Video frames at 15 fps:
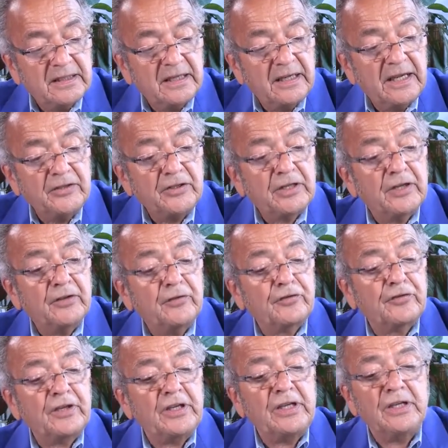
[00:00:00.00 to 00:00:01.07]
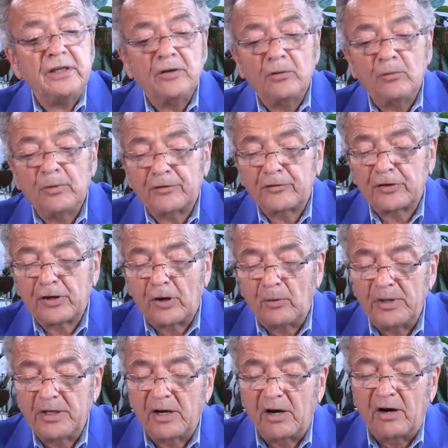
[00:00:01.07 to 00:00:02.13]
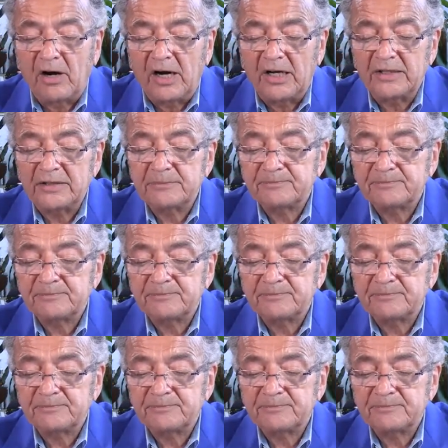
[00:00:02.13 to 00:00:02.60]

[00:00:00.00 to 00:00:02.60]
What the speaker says: and you can see what's going on.